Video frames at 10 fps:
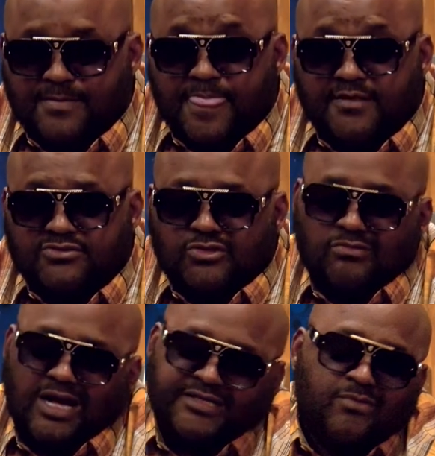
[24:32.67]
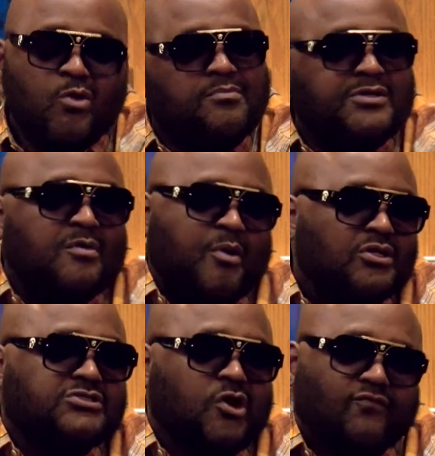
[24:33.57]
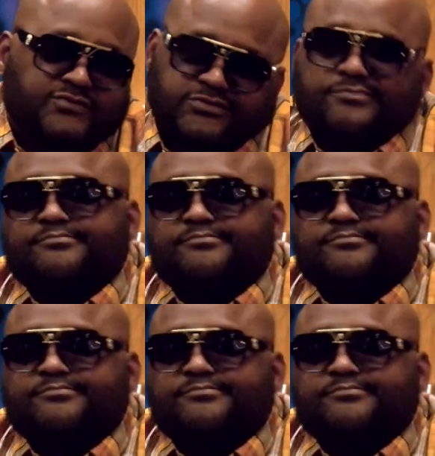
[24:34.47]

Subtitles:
So I didn't want to be no police officer.